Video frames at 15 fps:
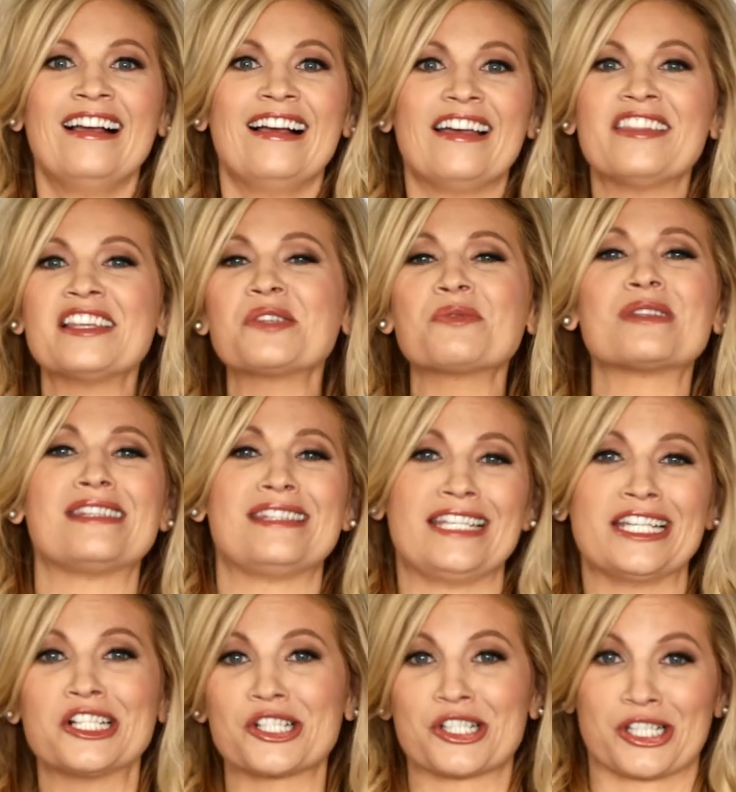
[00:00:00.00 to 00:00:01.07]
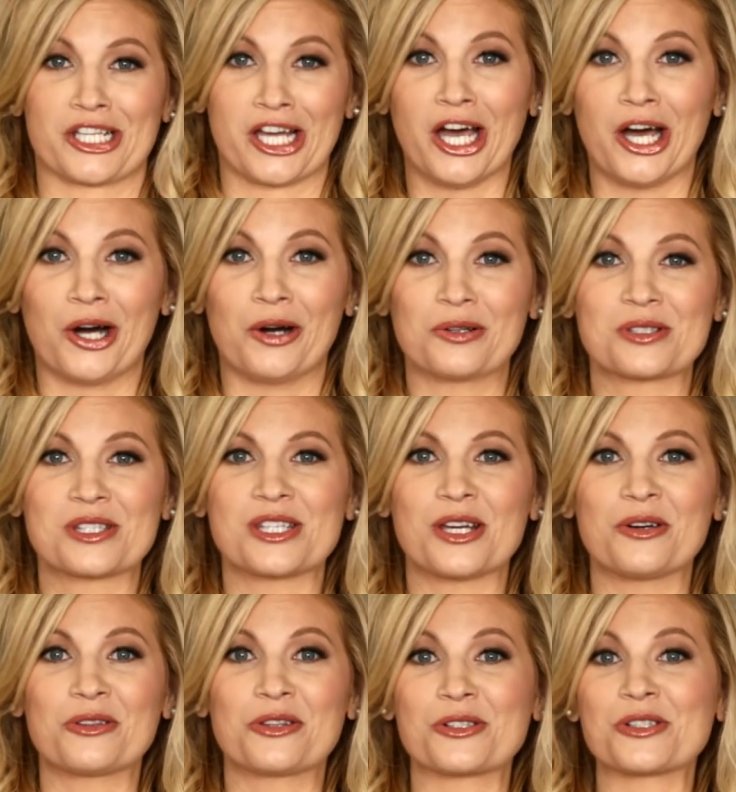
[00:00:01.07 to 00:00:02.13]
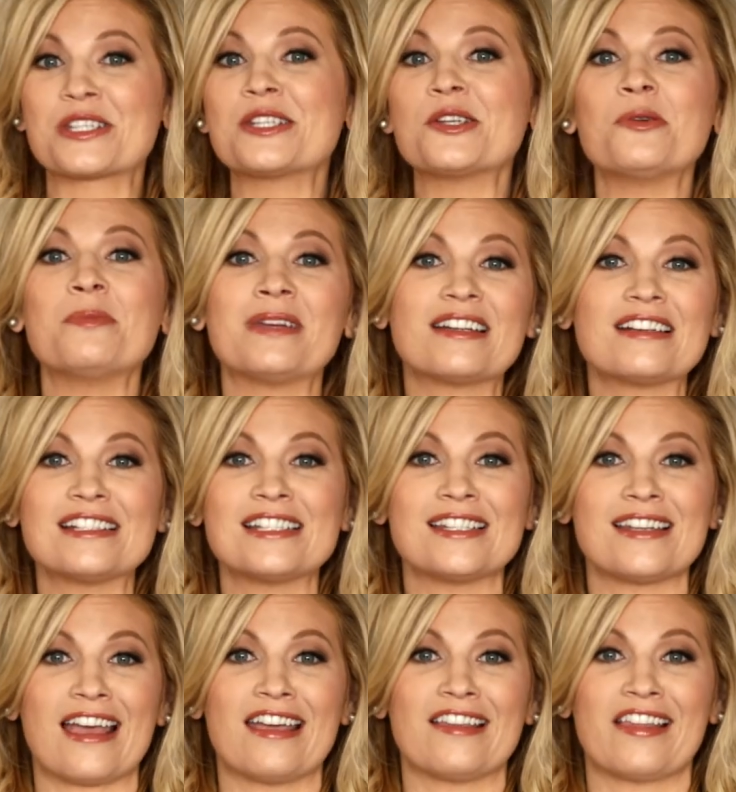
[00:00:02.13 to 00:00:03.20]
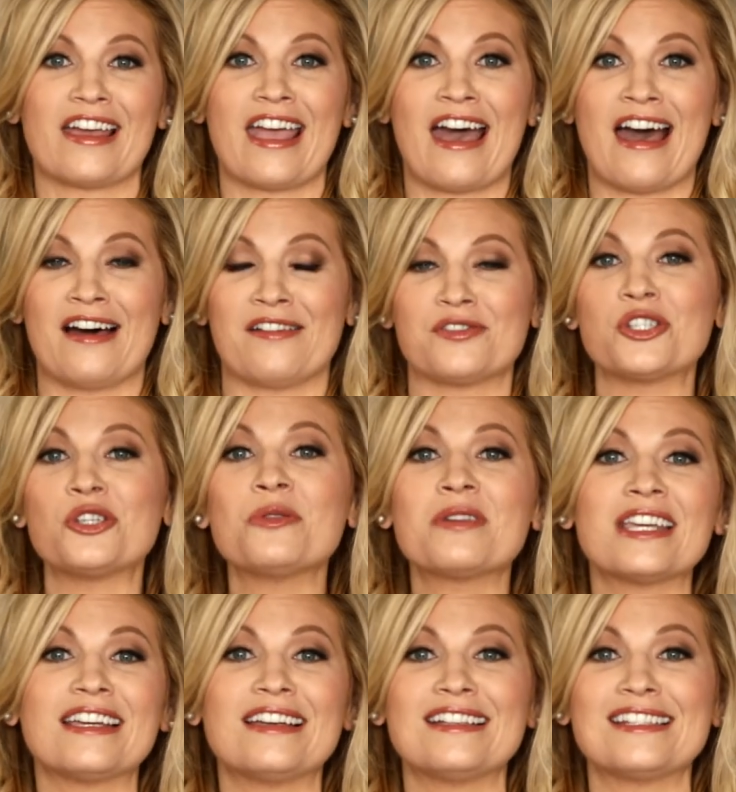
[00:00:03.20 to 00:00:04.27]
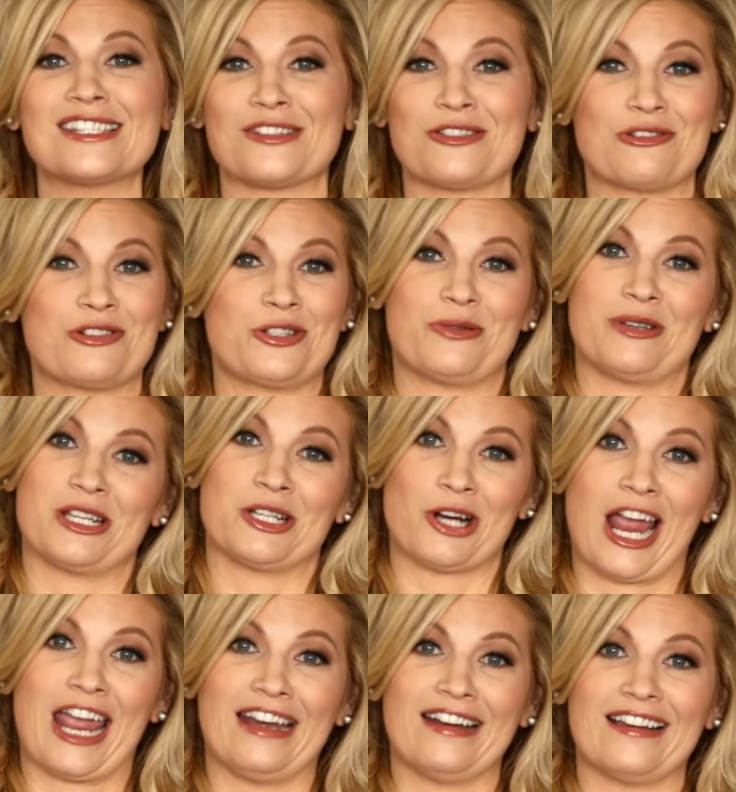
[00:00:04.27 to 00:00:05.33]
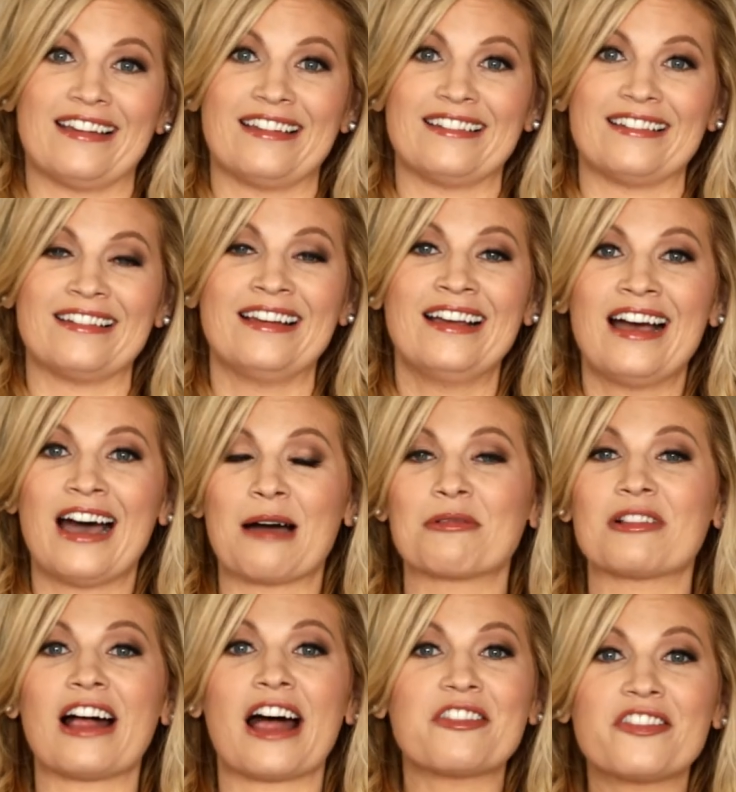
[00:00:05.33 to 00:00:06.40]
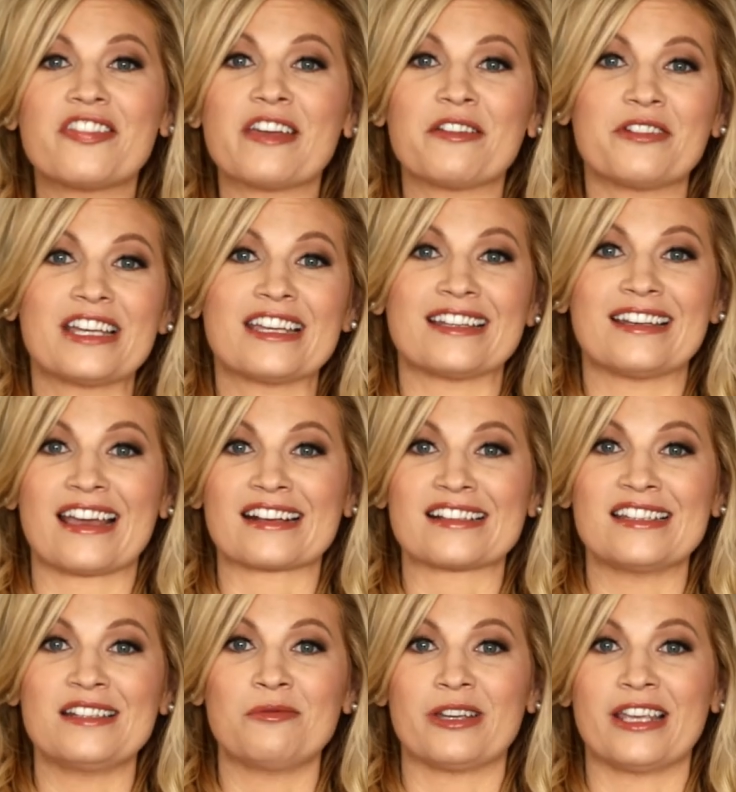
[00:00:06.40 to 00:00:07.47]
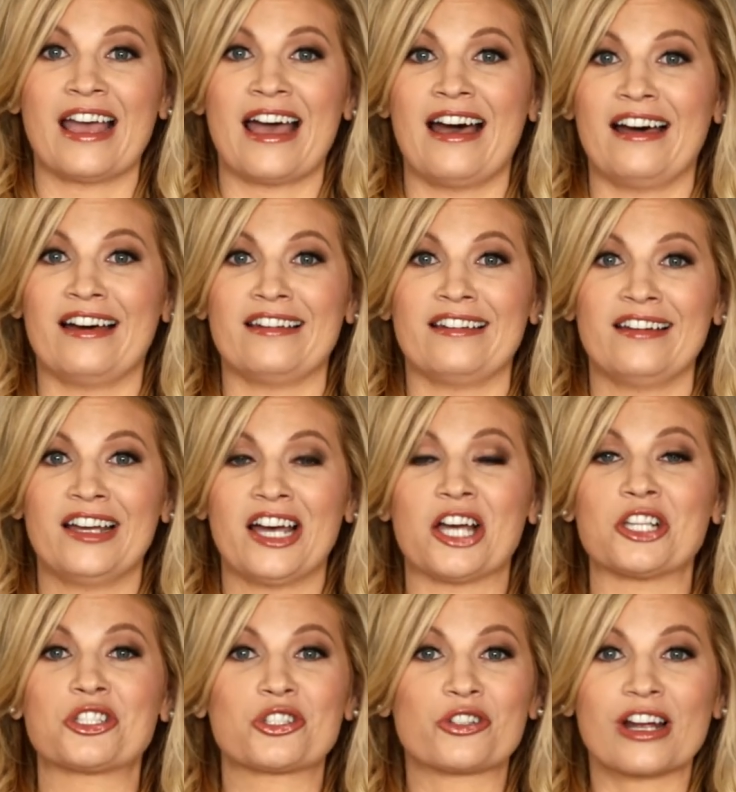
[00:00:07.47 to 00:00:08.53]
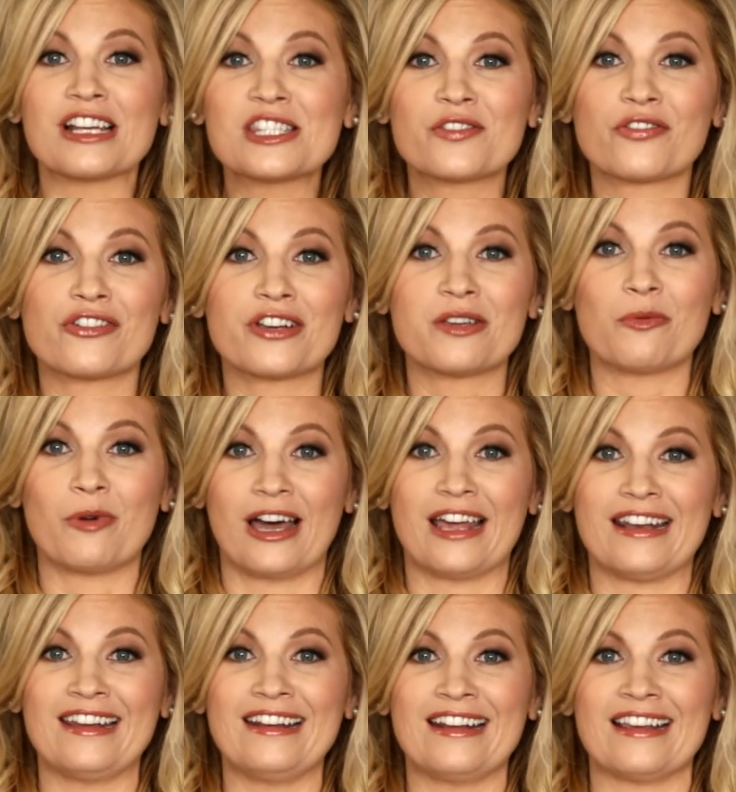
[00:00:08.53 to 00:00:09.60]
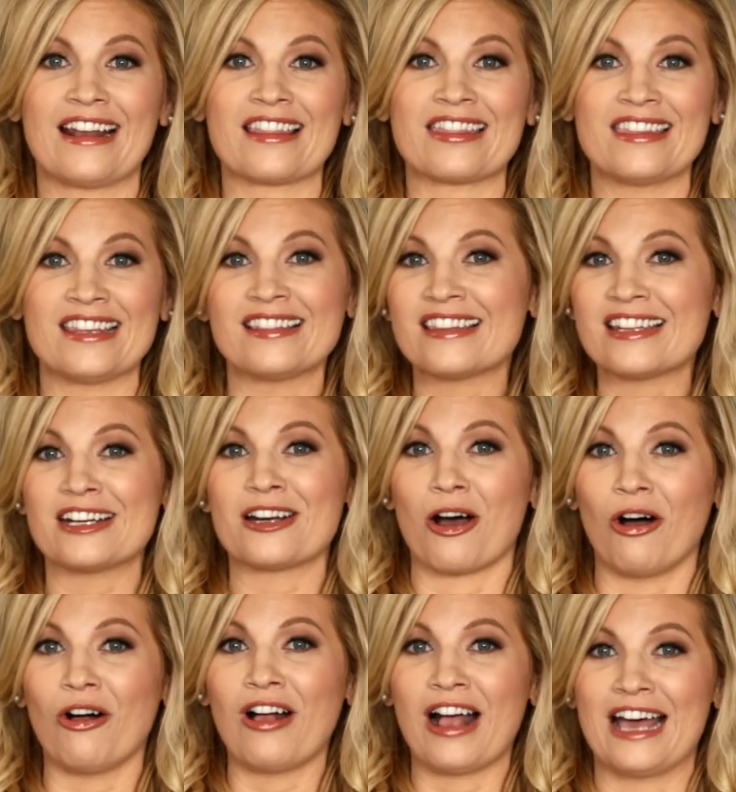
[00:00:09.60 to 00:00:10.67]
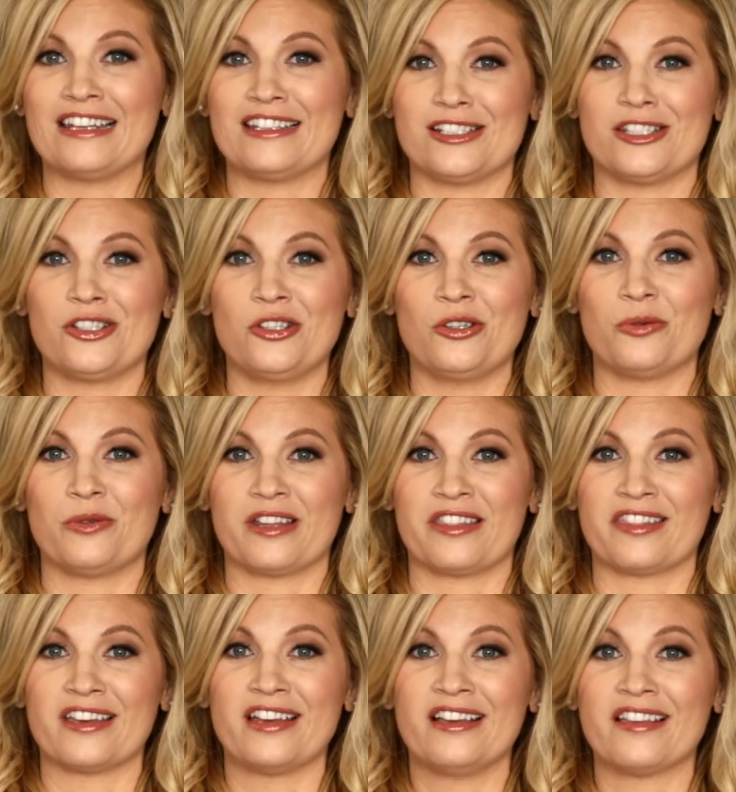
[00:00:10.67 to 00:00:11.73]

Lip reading: And this was years ago, so they're still married today. They have two kids and they're doing great. And I'm glad that they reconnected. We had a stress-free wedding, and I think that it all had to do with